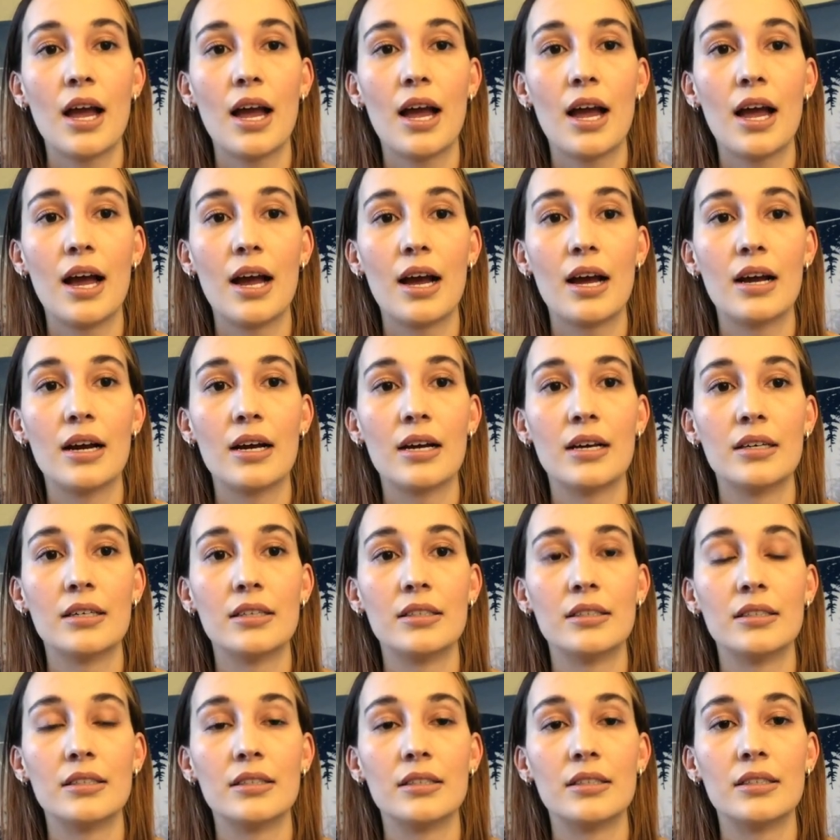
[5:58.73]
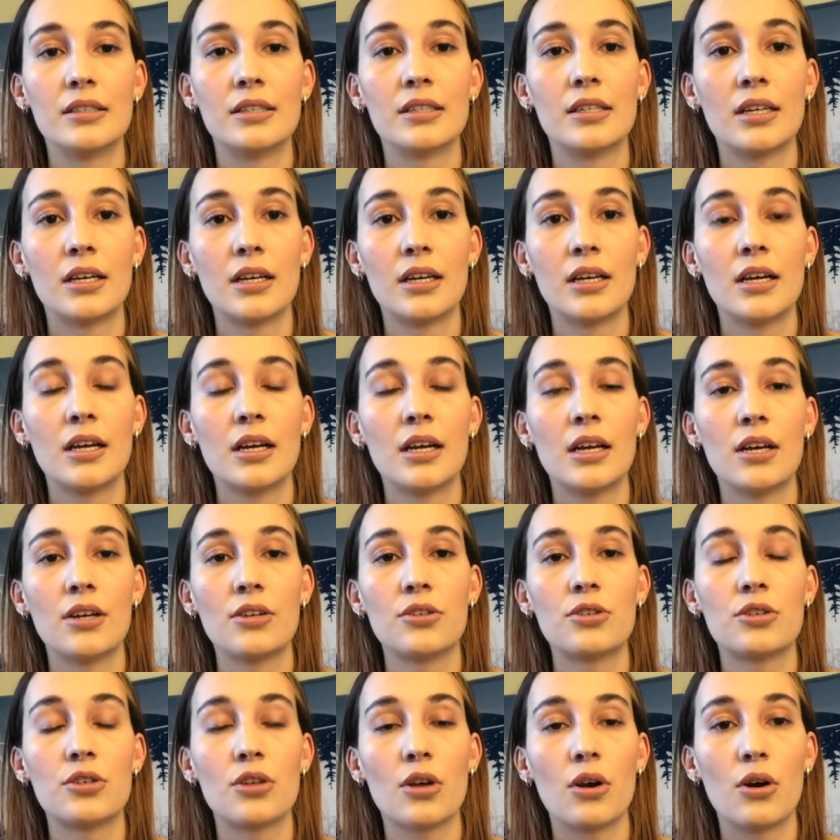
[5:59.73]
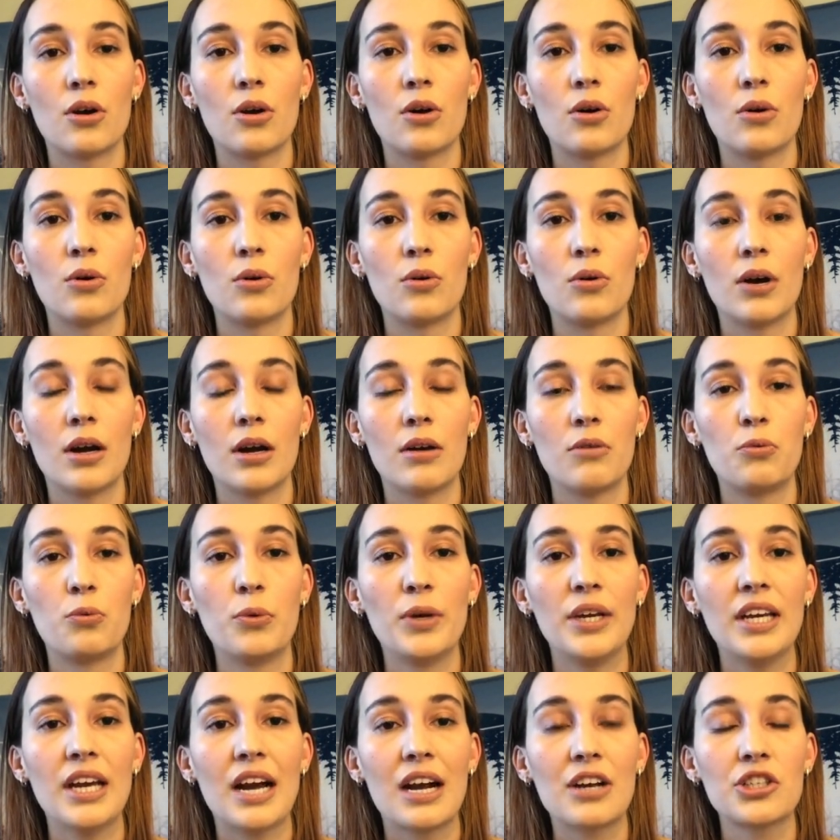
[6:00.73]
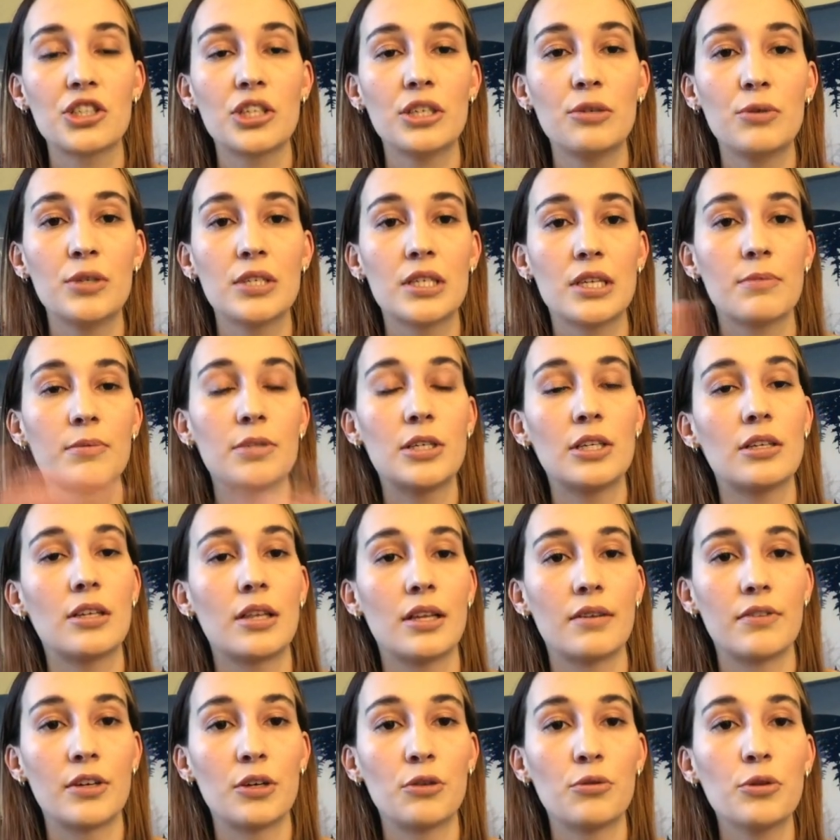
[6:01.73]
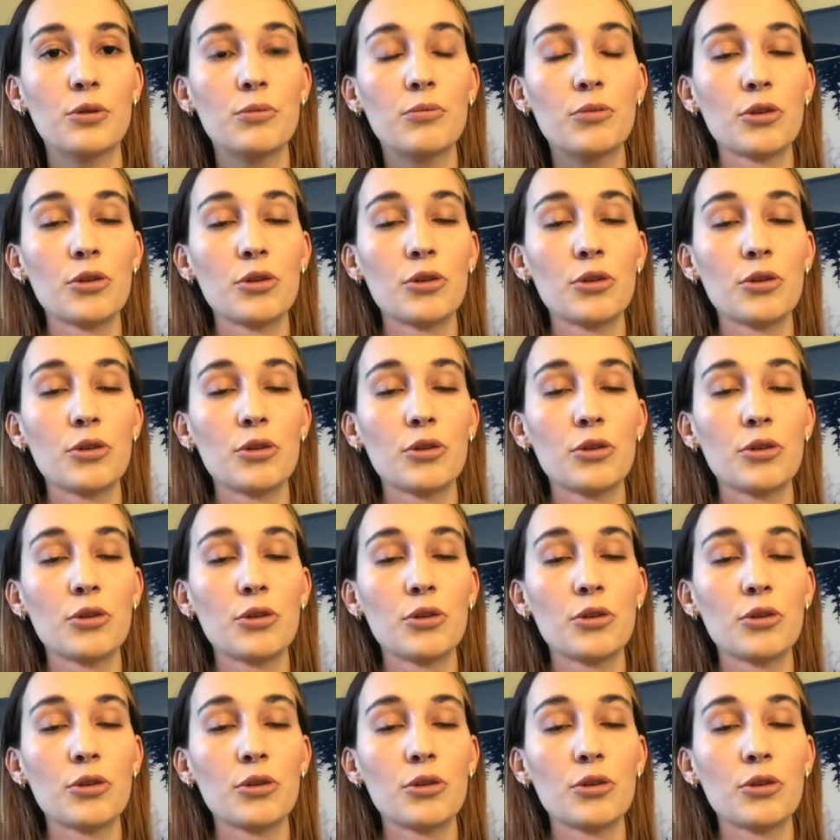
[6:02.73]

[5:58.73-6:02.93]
And so we slept in the living room